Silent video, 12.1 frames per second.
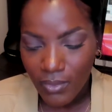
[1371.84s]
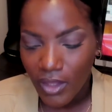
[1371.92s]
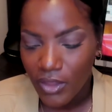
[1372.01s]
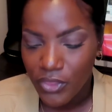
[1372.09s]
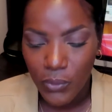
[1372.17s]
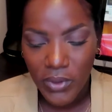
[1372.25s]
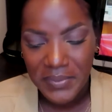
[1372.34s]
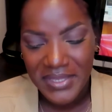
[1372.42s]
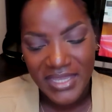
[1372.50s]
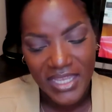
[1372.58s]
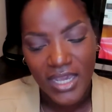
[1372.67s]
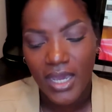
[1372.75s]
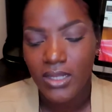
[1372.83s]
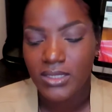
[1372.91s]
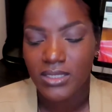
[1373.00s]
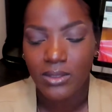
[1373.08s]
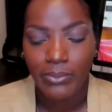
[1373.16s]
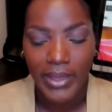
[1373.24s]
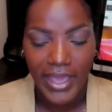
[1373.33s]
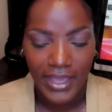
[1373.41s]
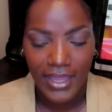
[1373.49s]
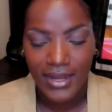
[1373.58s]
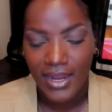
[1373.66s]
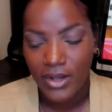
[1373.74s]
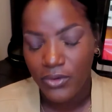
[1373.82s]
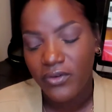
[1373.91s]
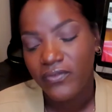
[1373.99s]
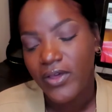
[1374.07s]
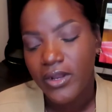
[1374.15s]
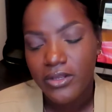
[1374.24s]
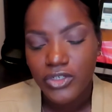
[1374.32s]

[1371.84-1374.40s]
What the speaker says: The women then go to the back and they do a photo